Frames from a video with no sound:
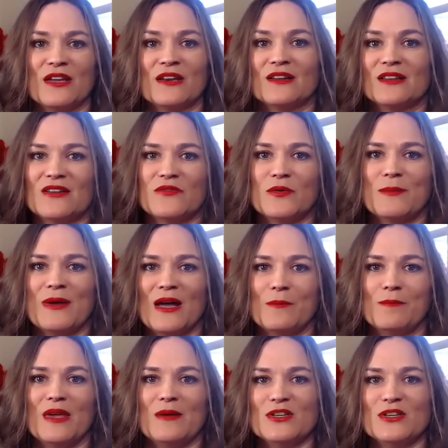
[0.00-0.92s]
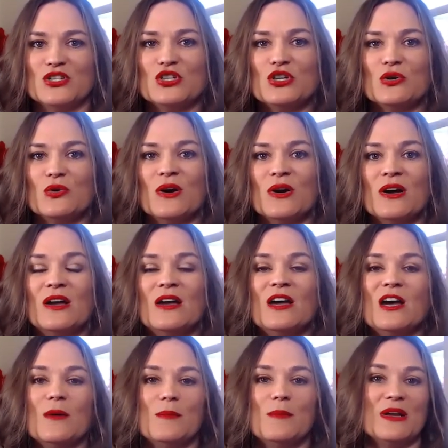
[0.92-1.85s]
an 11-pound baby too,
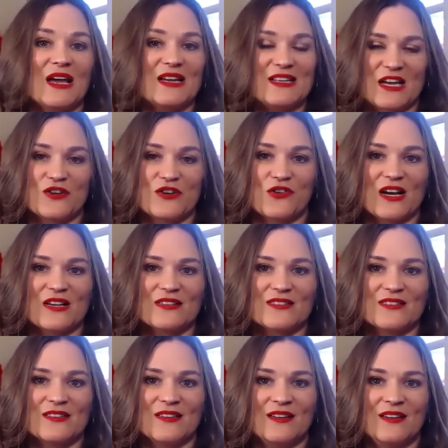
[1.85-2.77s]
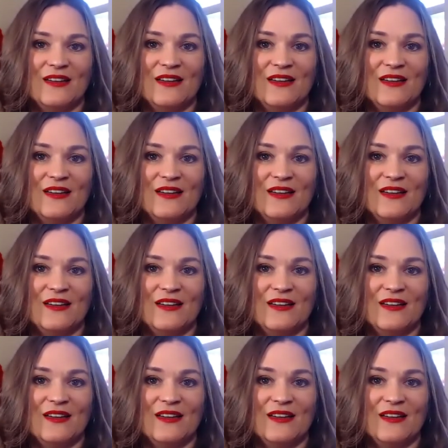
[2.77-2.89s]
but I digress.